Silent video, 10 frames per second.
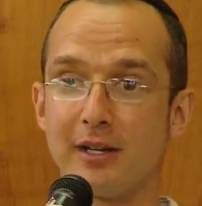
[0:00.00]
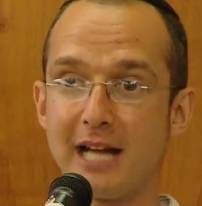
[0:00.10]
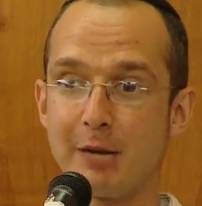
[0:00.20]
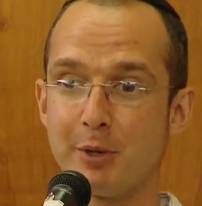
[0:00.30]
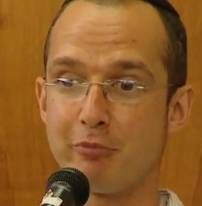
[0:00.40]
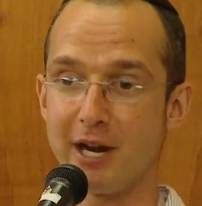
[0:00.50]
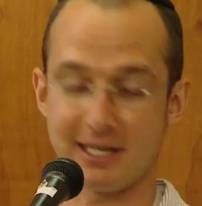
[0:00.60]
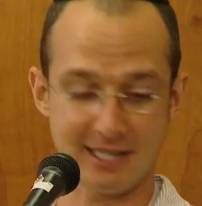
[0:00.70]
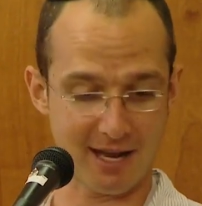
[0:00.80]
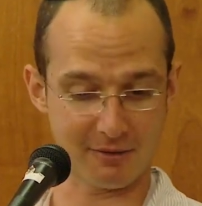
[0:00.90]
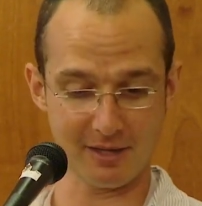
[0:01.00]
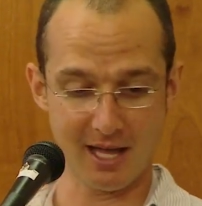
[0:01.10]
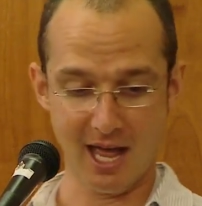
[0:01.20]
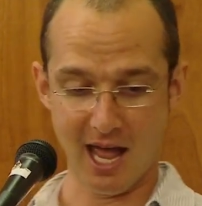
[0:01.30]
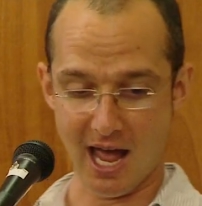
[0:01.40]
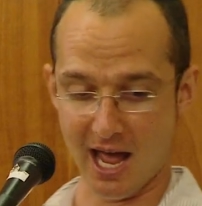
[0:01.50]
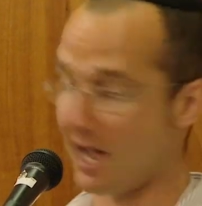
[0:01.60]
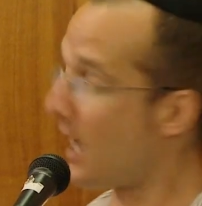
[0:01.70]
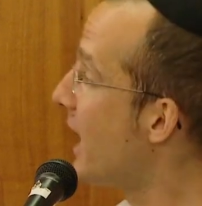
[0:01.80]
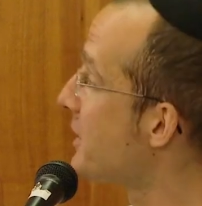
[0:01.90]
and how do we break it down?
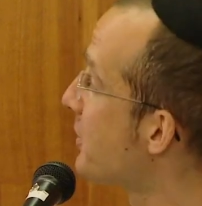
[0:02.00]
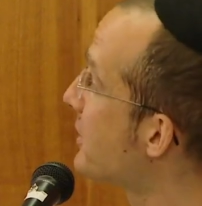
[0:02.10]
And so